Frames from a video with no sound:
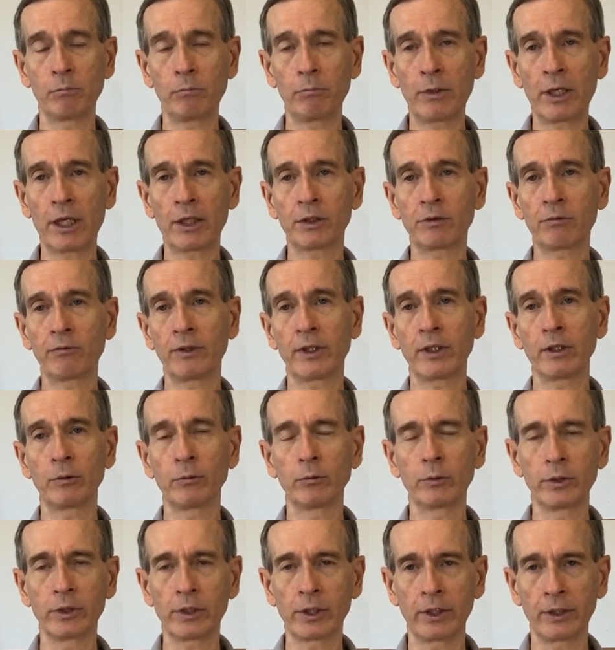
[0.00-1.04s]
pass-fail
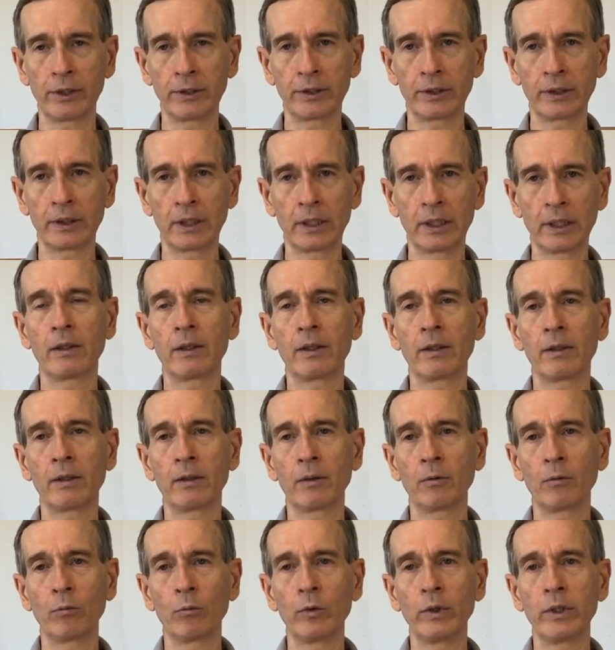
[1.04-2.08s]
result.
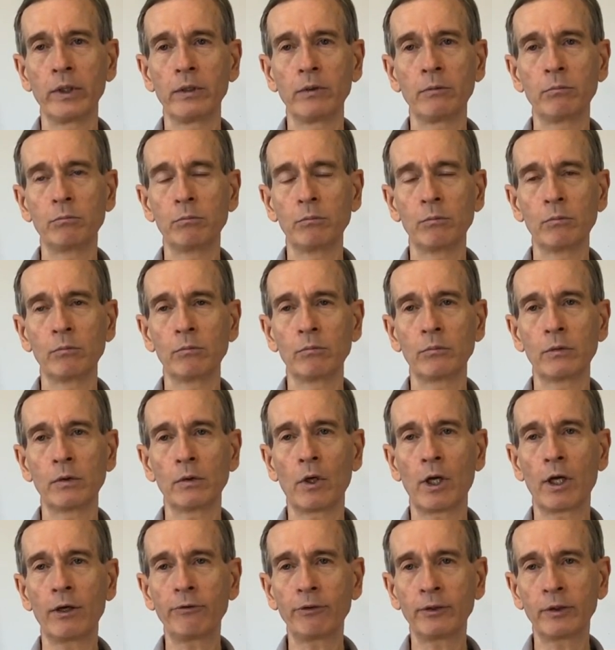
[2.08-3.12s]
We
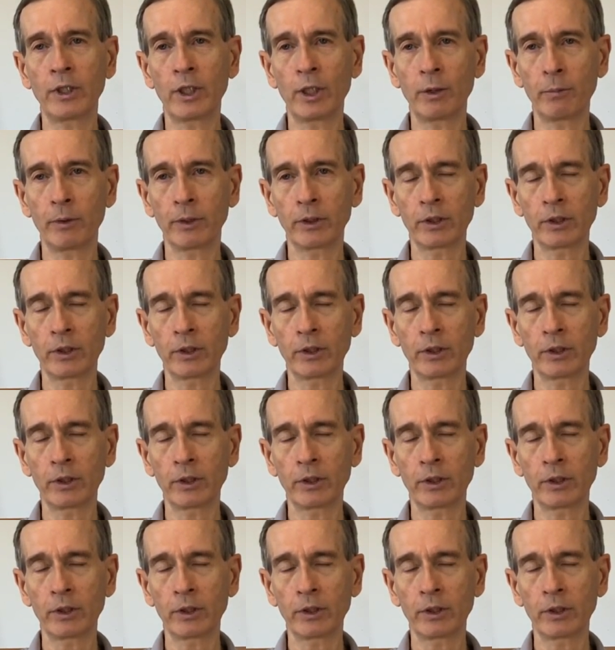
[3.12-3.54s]
often help our